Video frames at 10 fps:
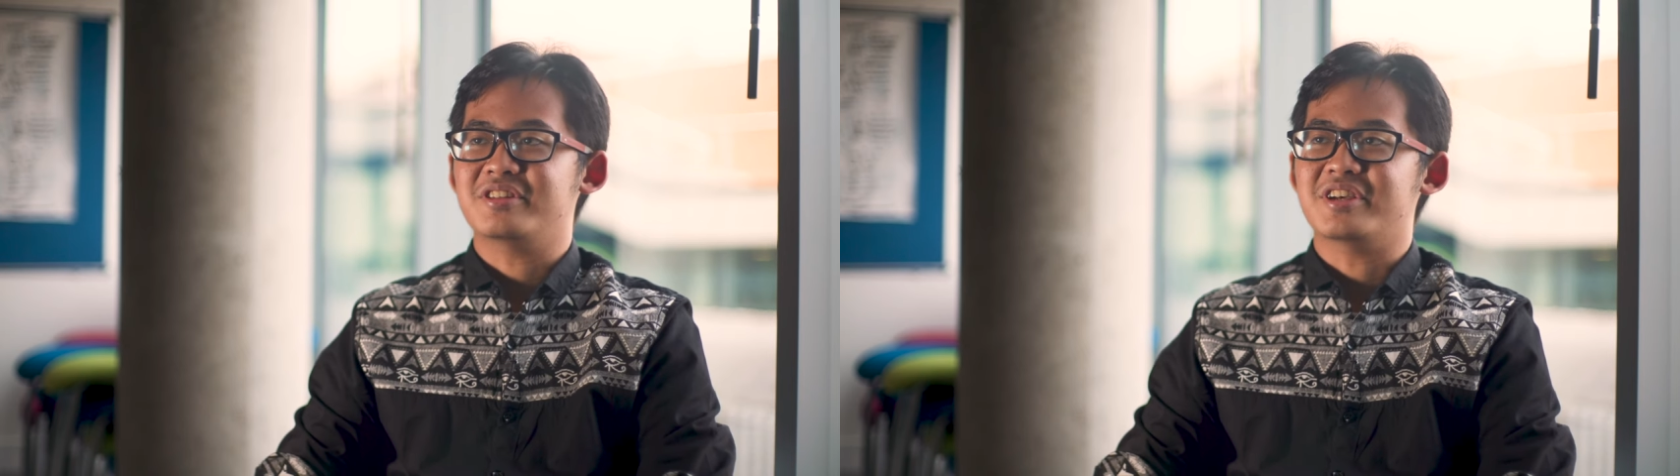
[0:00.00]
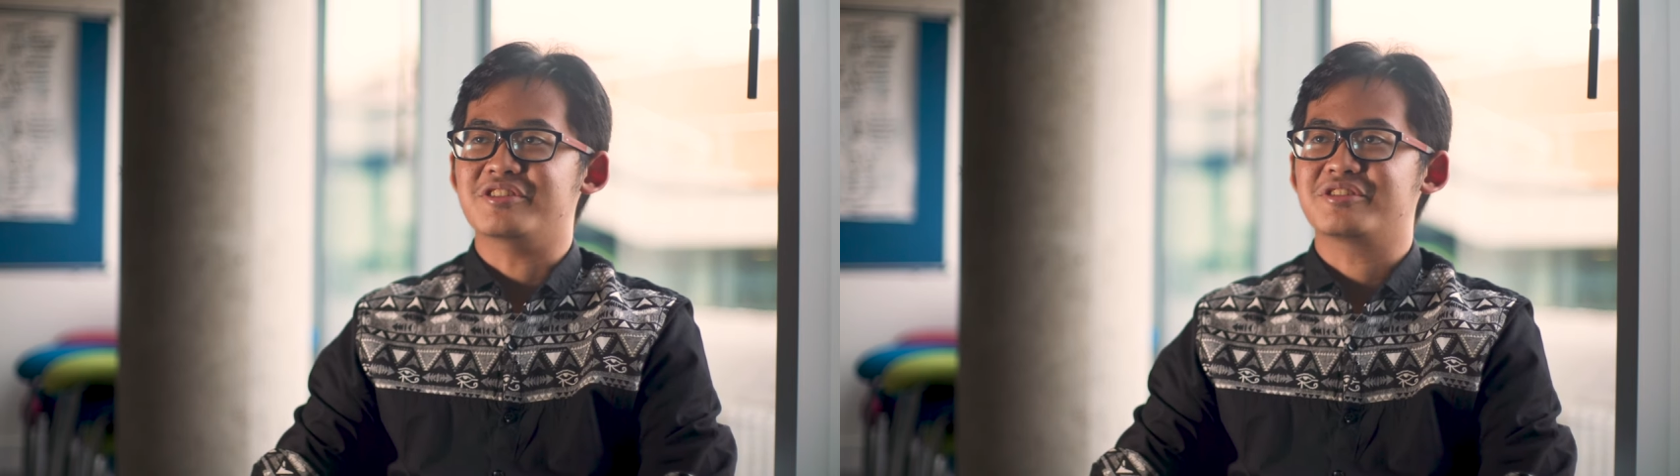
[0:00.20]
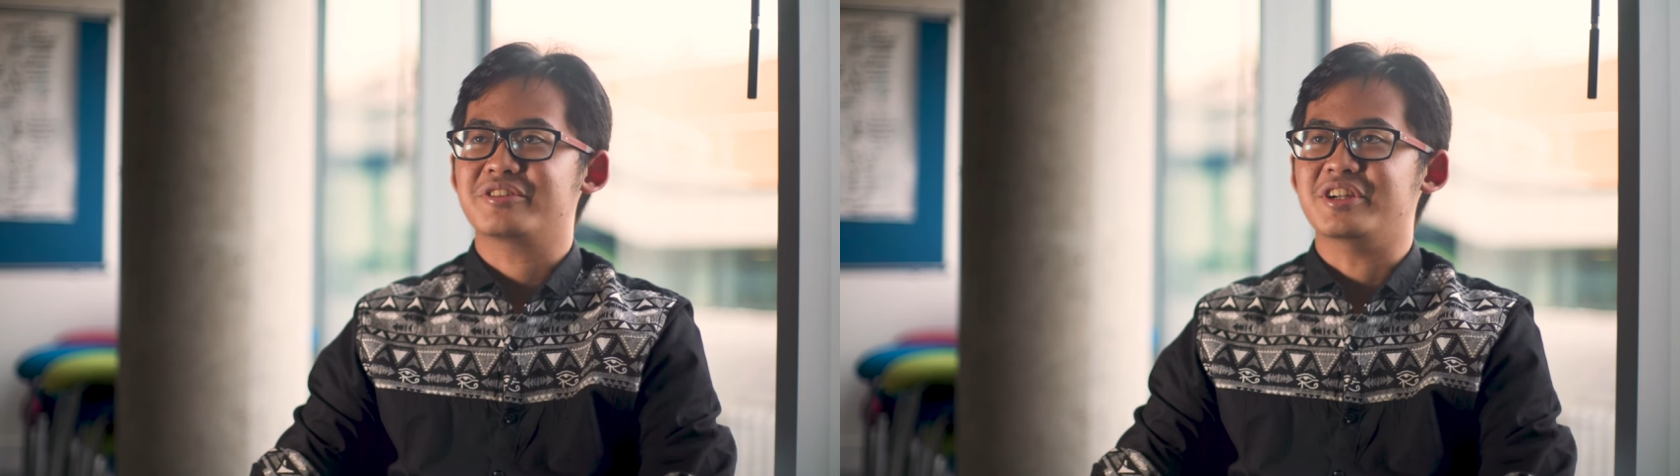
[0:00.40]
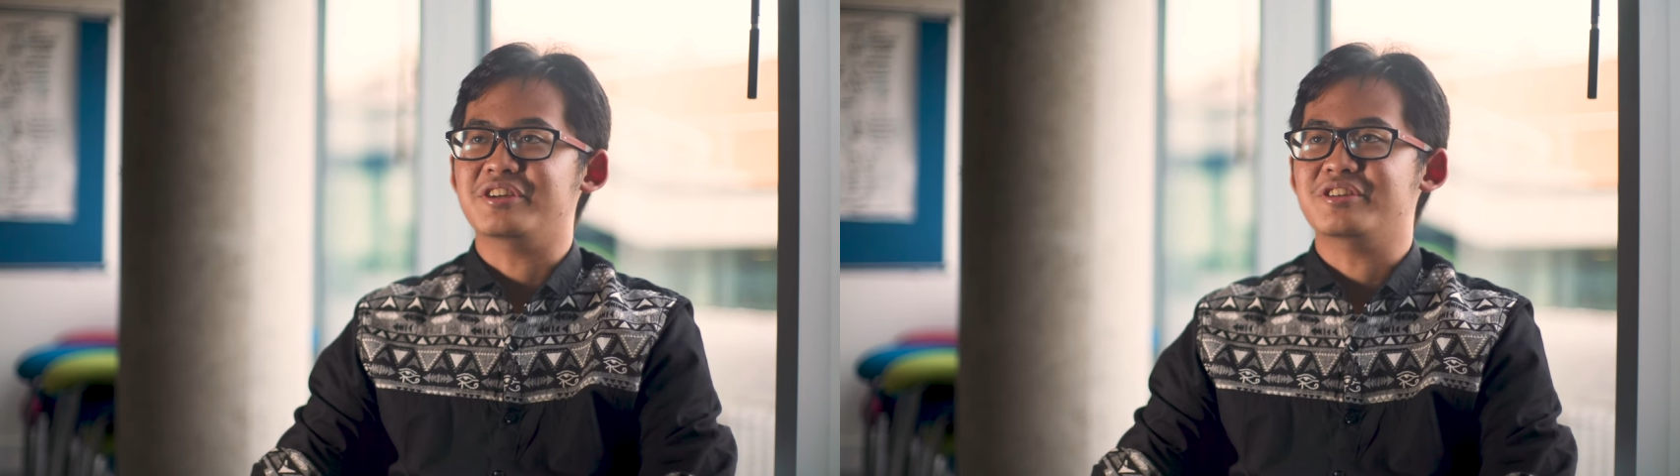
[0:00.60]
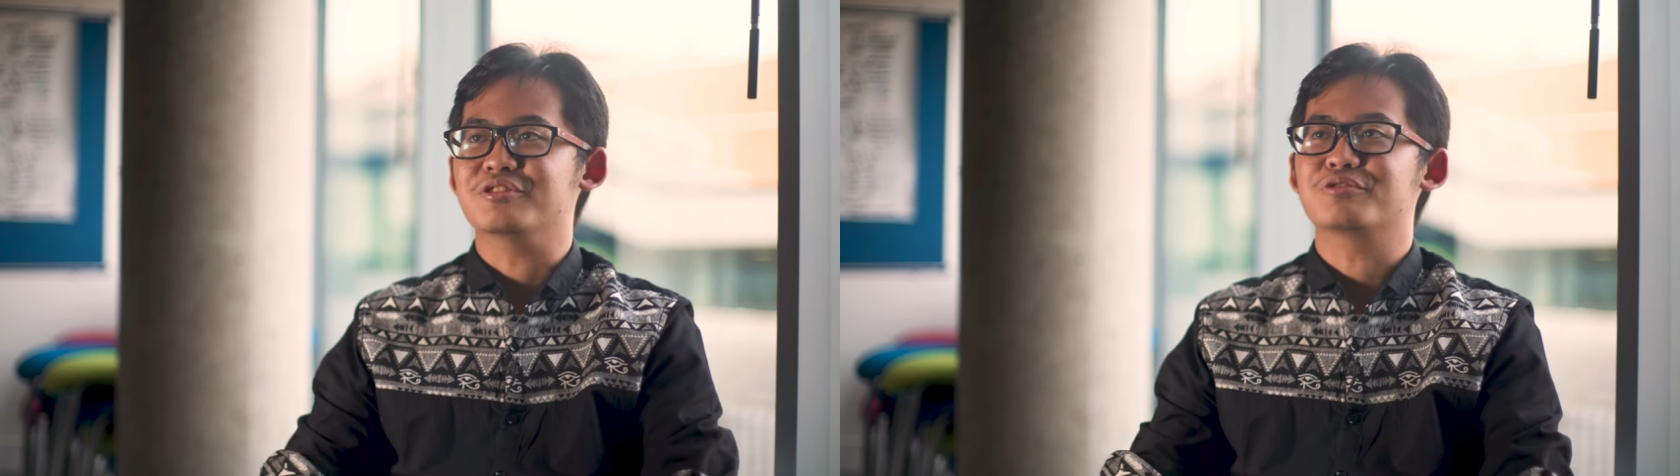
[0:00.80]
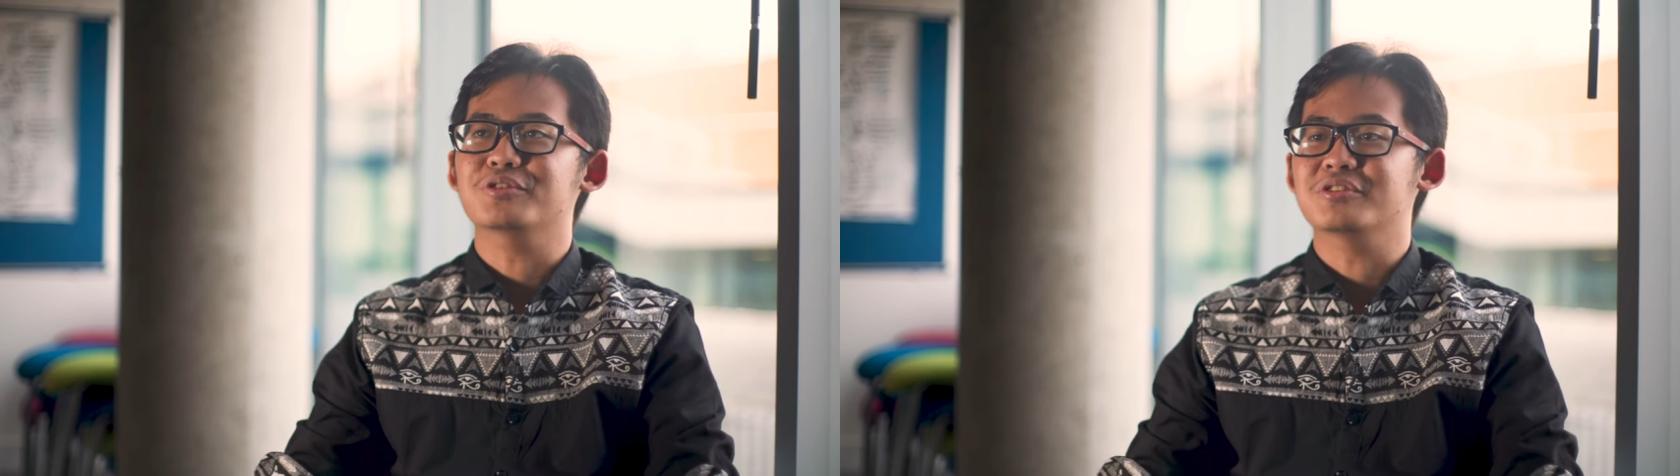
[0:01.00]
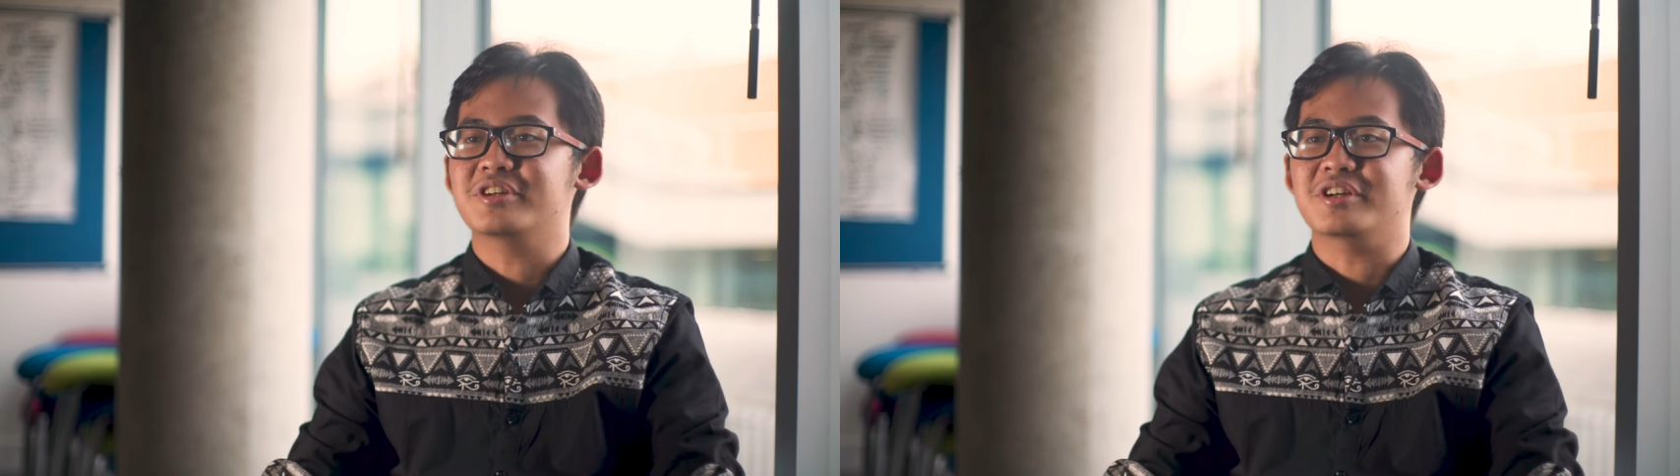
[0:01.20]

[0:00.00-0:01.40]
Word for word: that is really useful,